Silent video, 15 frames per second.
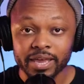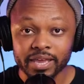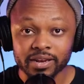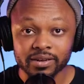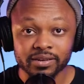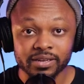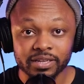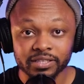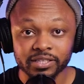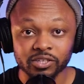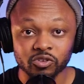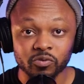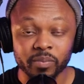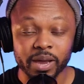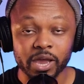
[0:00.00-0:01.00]
I can listen
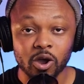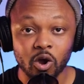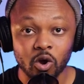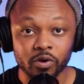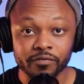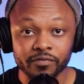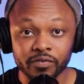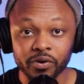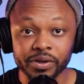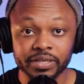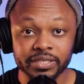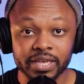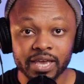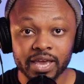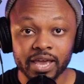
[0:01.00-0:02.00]
to my own
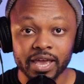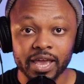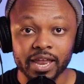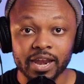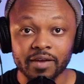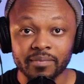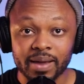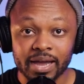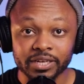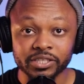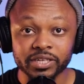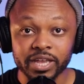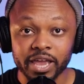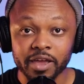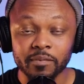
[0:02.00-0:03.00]
voice and I'm
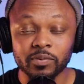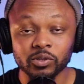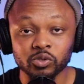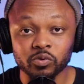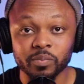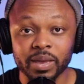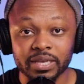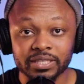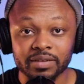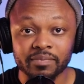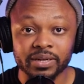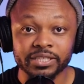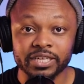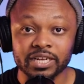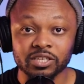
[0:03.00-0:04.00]
actually able to make some
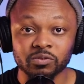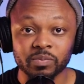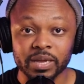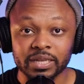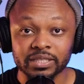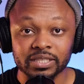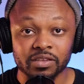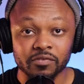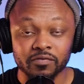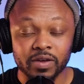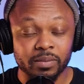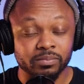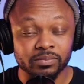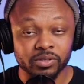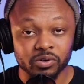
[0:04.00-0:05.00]
adjustments if
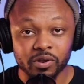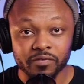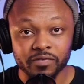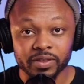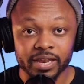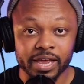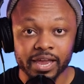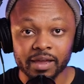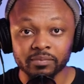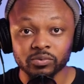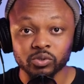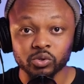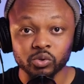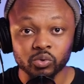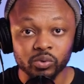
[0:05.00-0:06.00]
I'm, you know, I feel like I'm
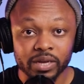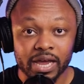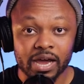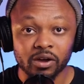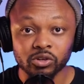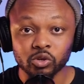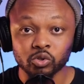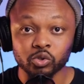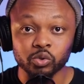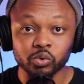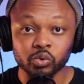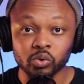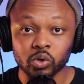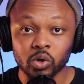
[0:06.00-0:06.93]
too loud or too